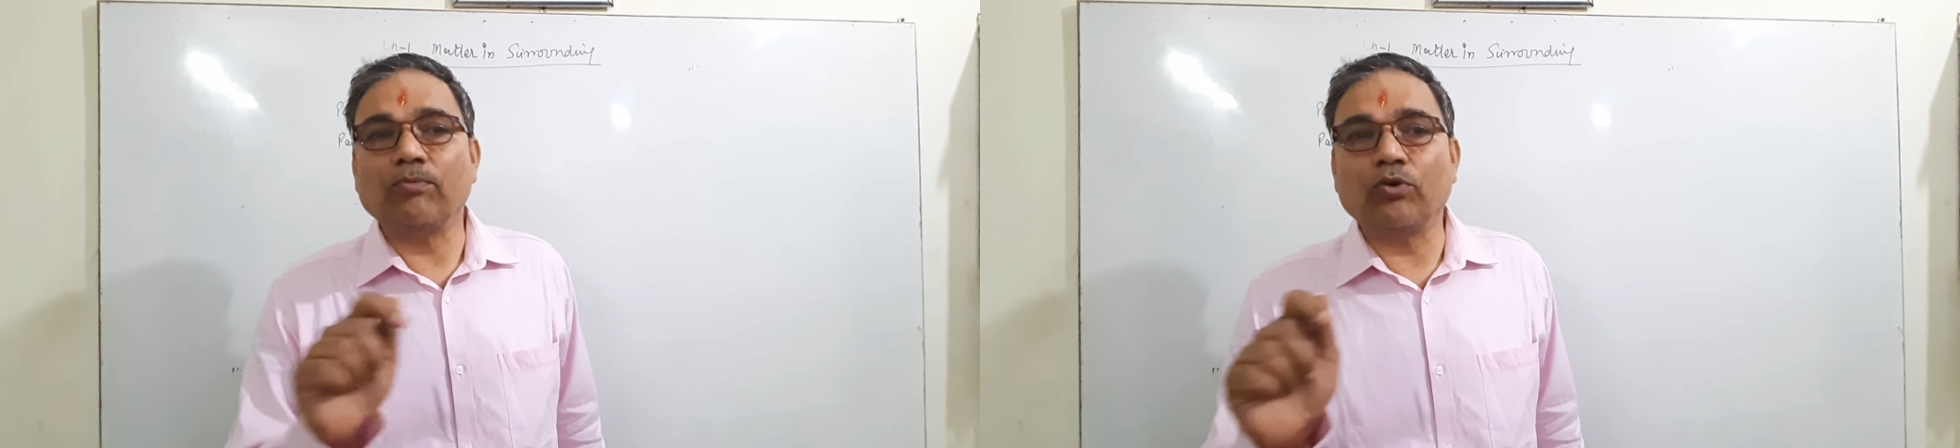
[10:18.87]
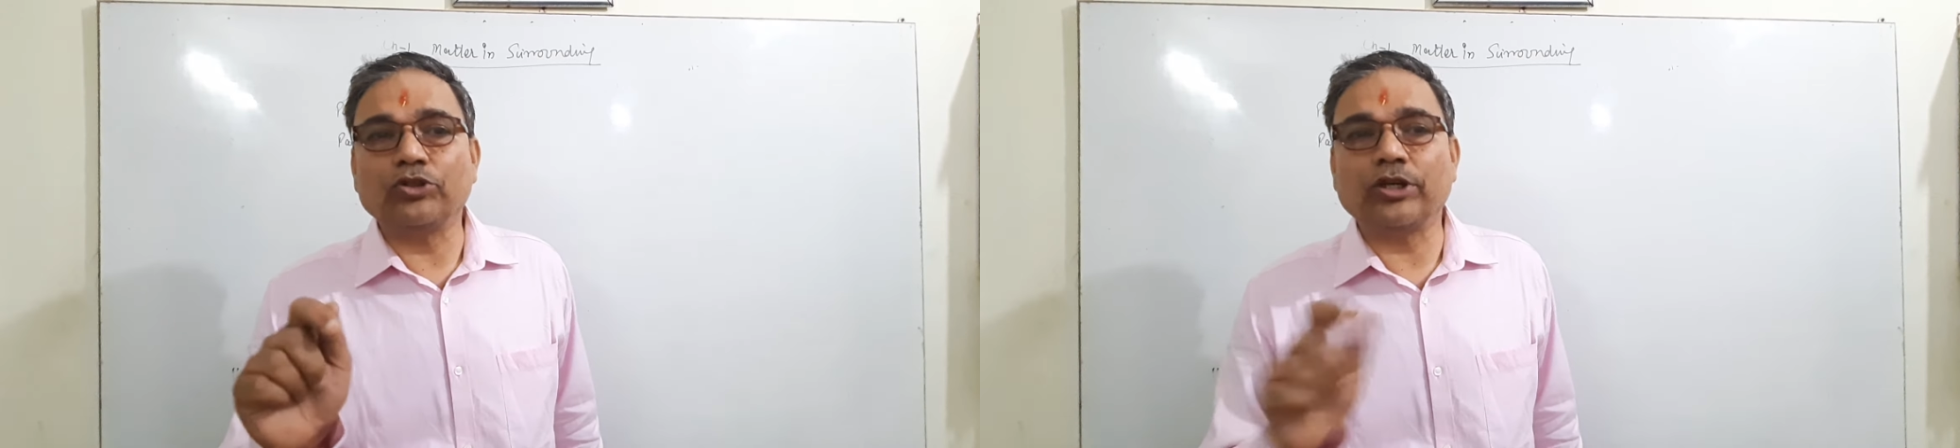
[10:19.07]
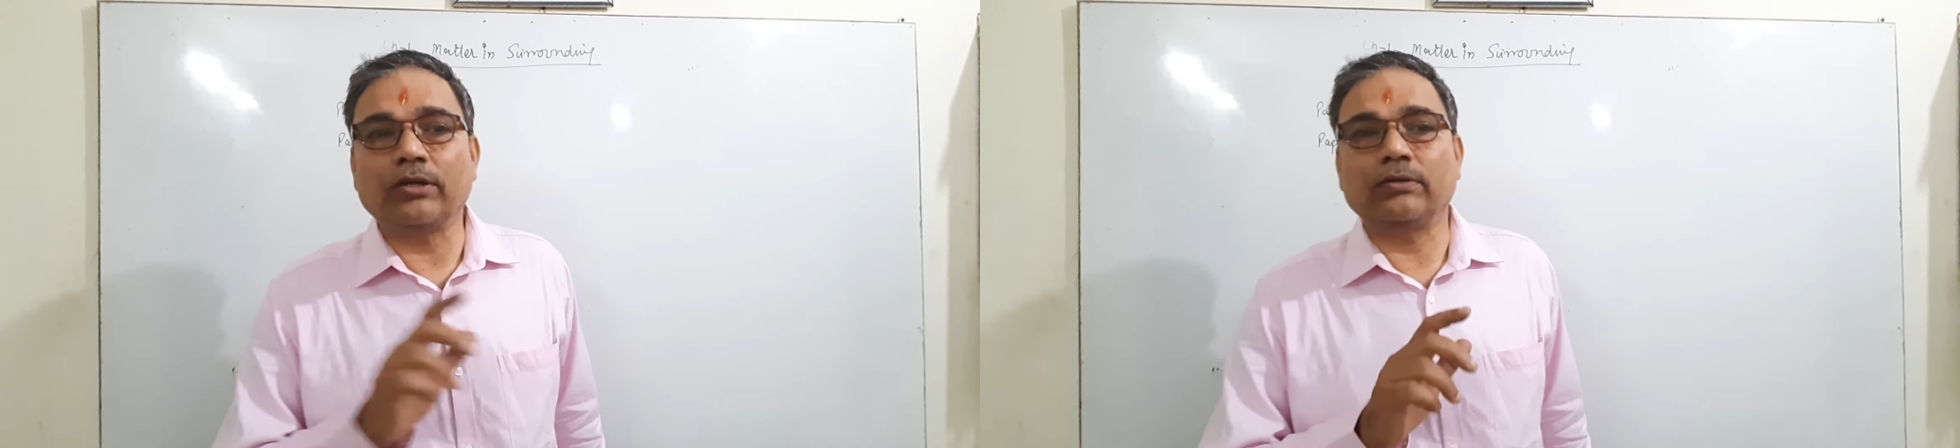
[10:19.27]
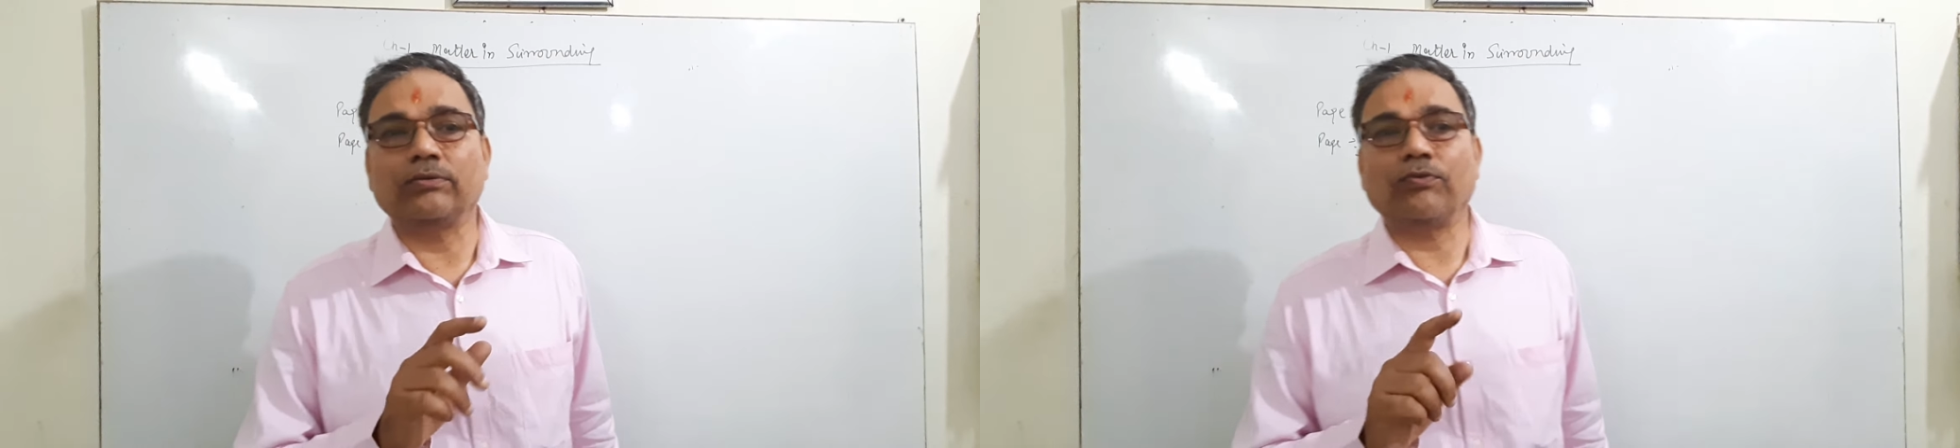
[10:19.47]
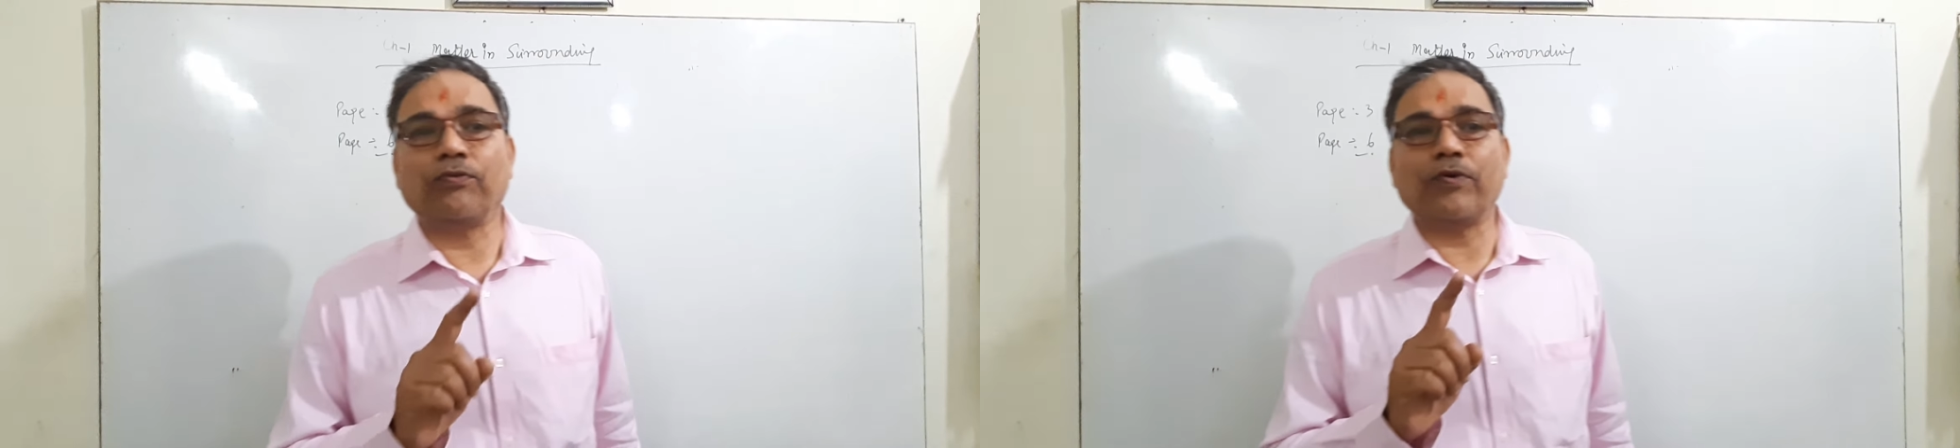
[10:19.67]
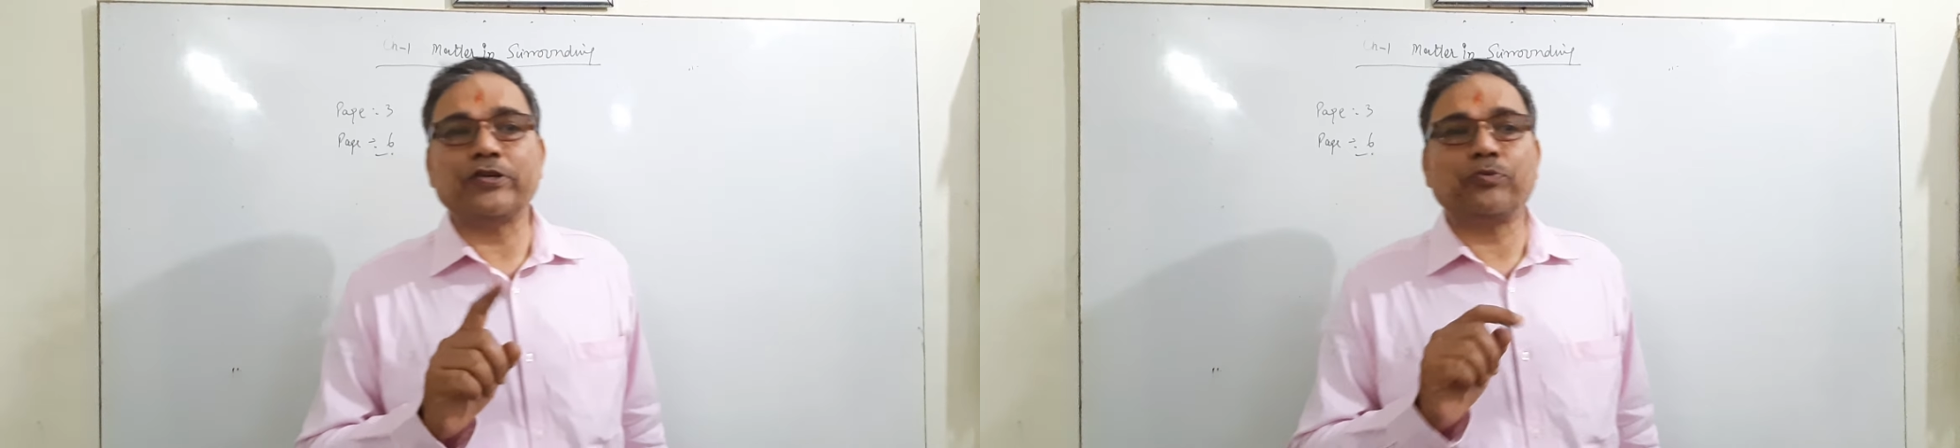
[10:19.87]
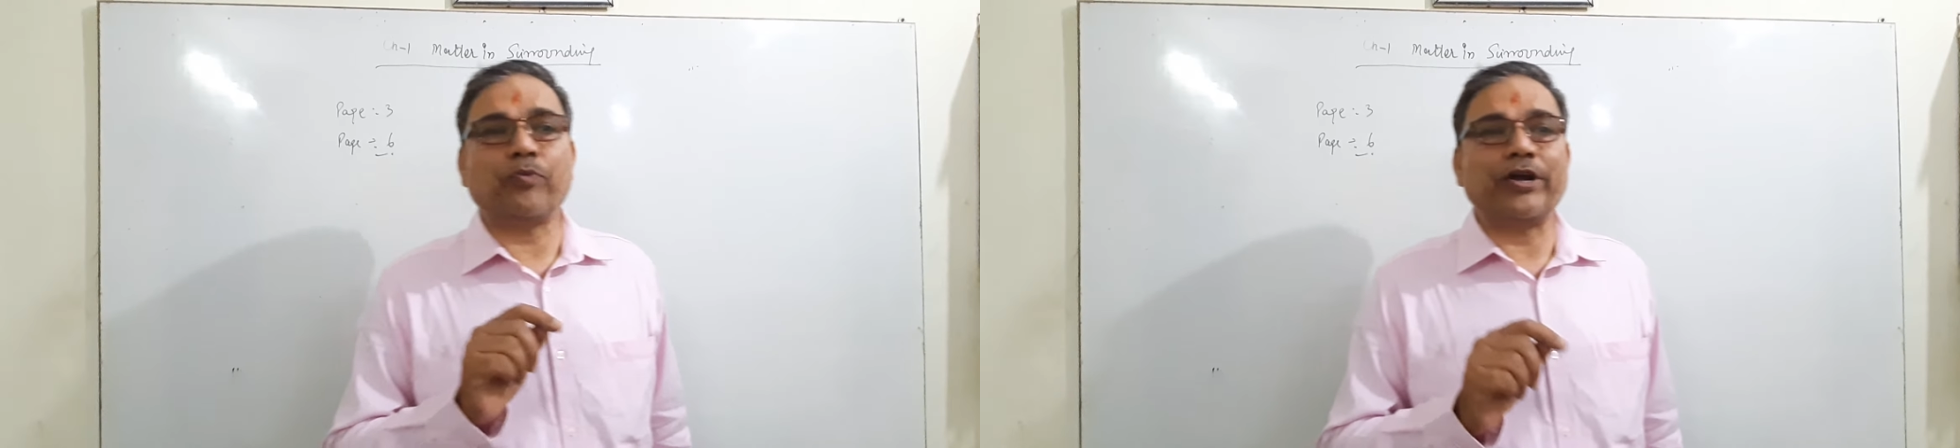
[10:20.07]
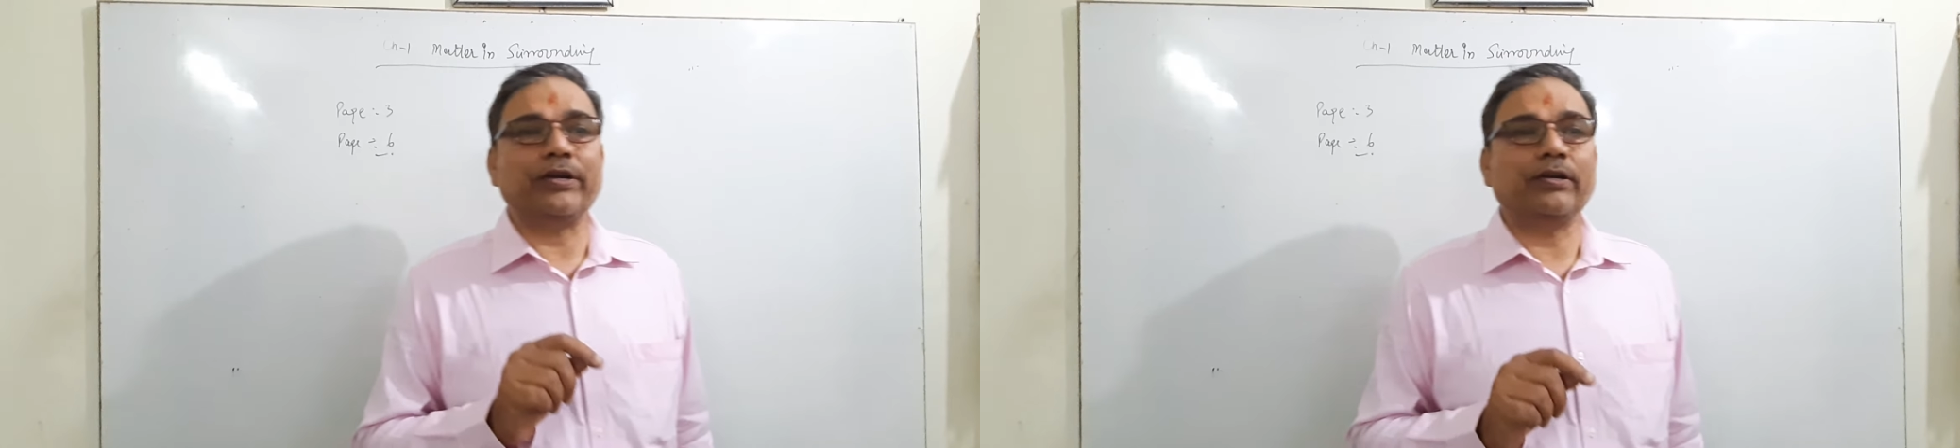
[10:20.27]
motion, first
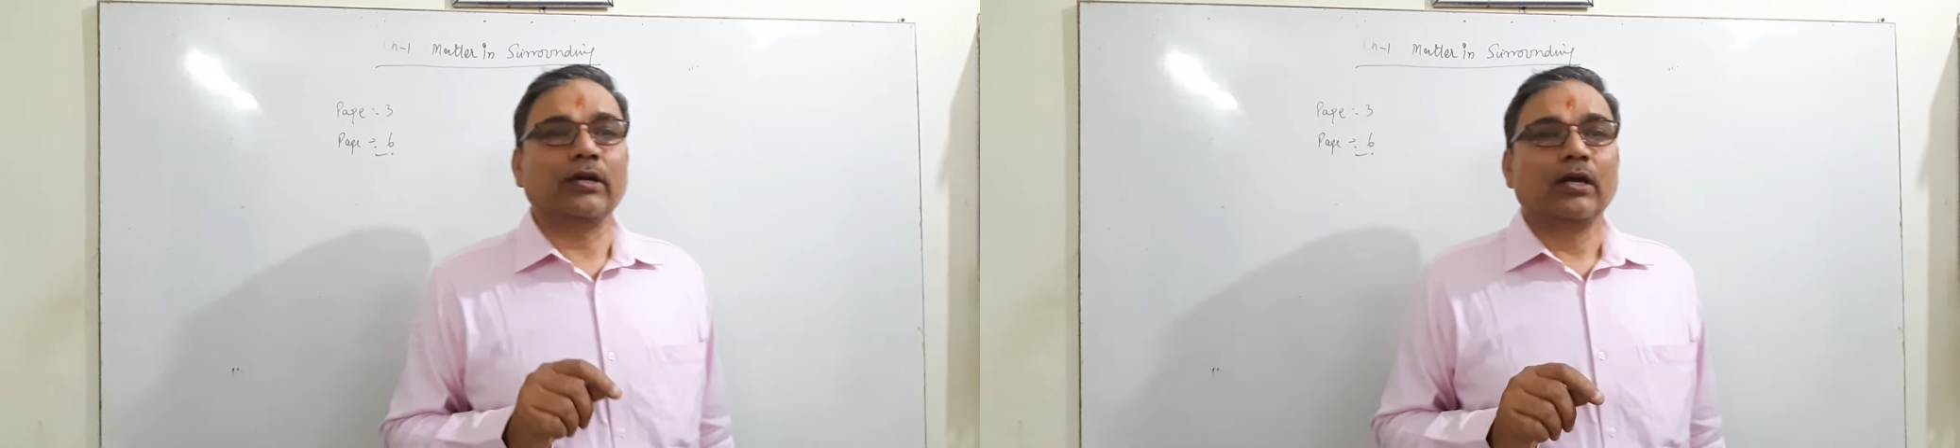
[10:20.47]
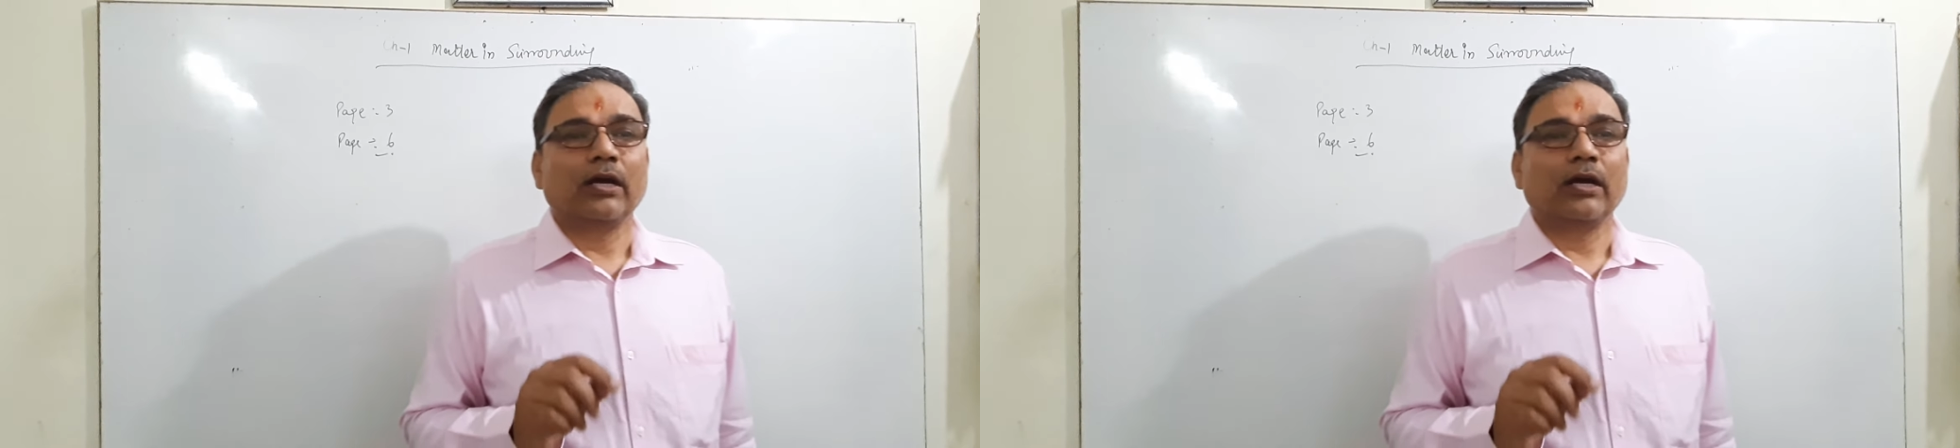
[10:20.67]
point,